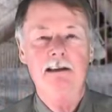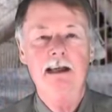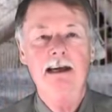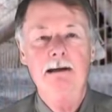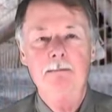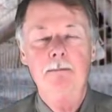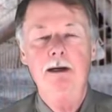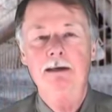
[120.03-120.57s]

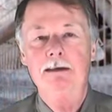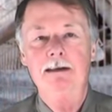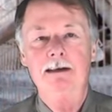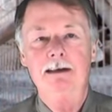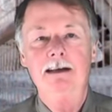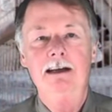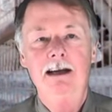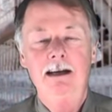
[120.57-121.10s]
think, but
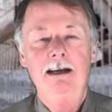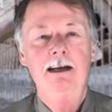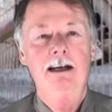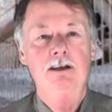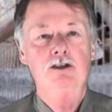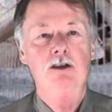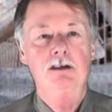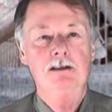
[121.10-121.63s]
uh,
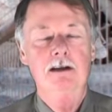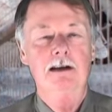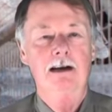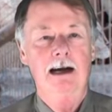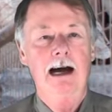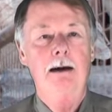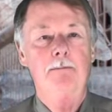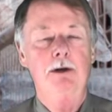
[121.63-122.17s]
it's just
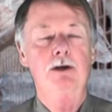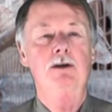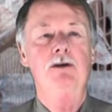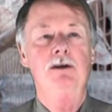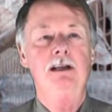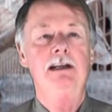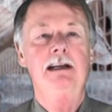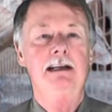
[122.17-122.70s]
an
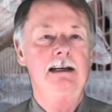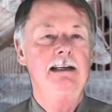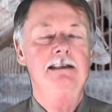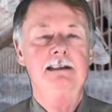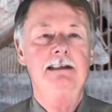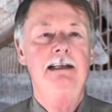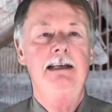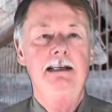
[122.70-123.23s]
opportunity to
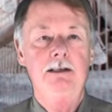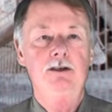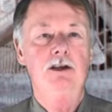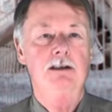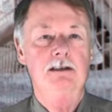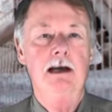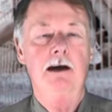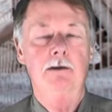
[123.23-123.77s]
see
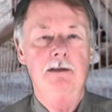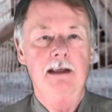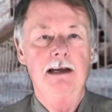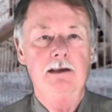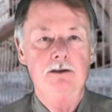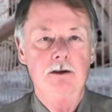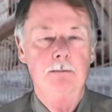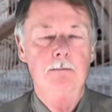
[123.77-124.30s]
just how
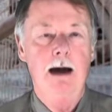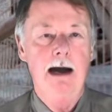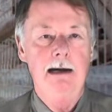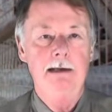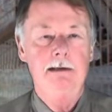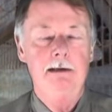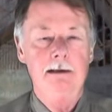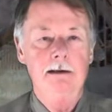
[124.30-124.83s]
things are mined.